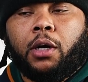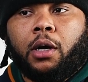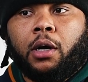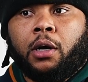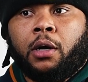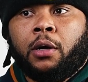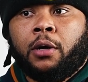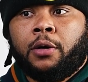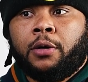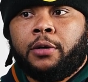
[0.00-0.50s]

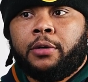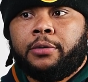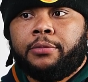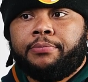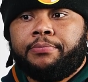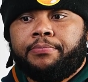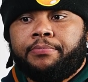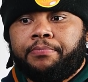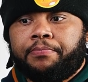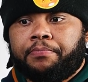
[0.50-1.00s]

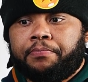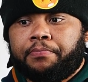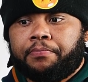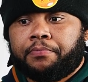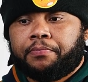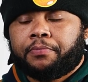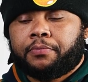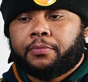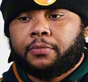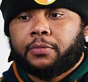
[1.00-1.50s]
Um,
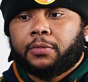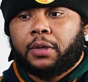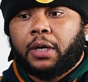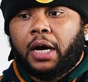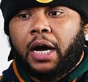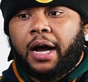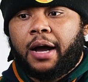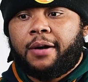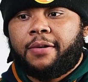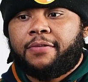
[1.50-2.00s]

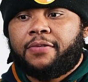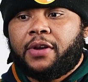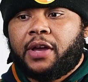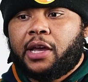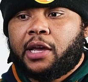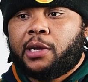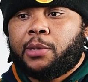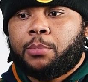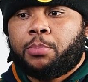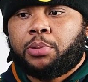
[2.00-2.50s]
I've
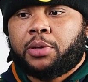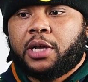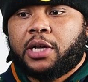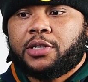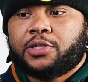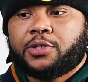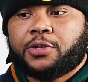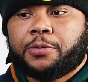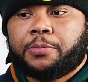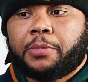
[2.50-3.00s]
had a
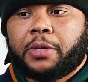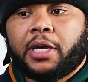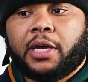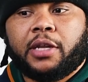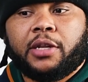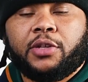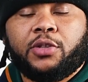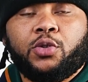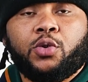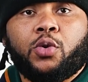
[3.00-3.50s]
pleasure,
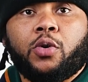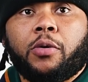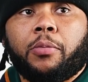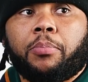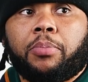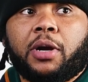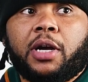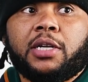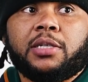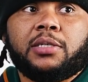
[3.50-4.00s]
man, of doing
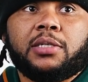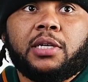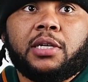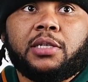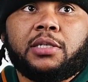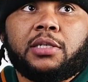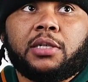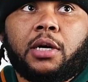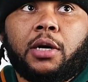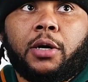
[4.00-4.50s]

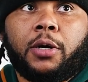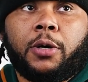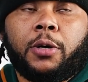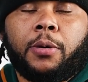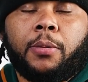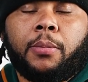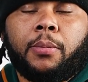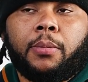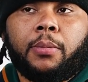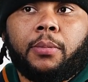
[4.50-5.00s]
projects.
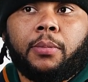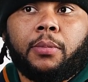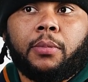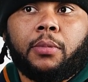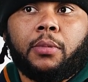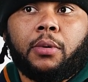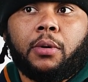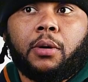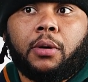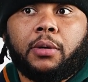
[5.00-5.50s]

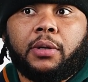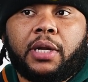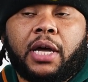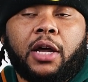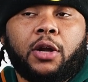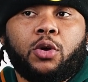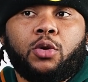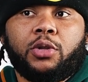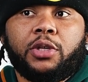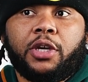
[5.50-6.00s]

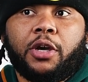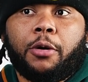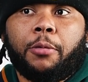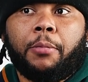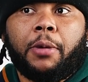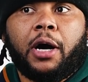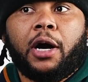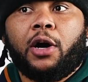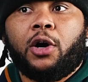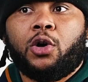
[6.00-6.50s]
Not only on
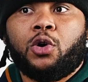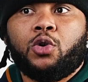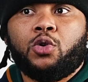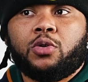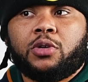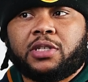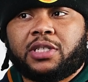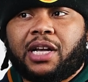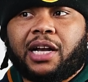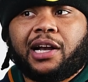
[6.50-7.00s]
my own,
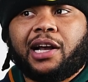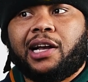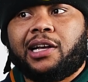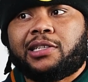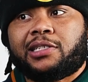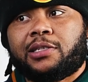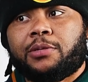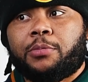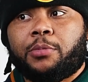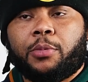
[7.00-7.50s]
because I got
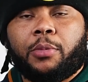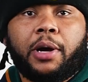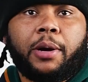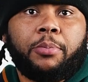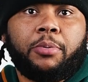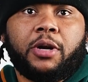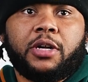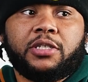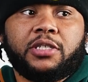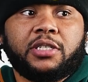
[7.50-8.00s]
some of my
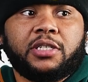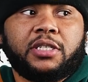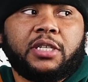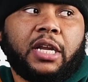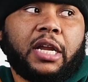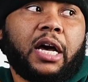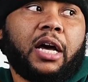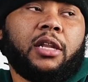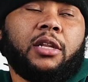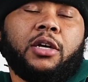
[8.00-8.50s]
projects
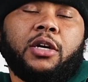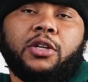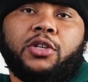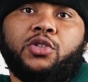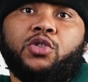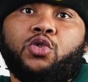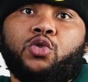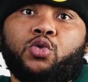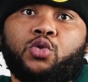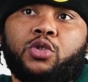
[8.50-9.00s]
that I love to
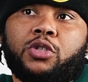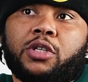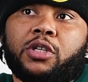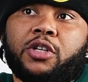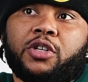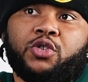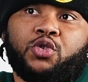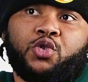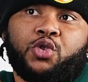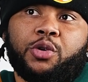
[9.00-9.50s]
do to
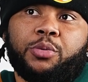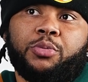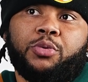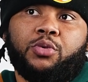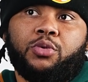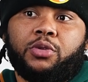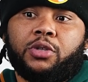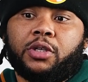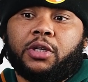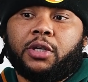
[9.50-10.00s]

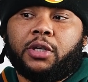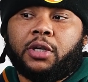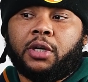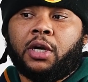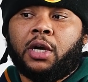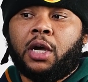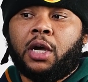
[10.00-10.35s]
contribute to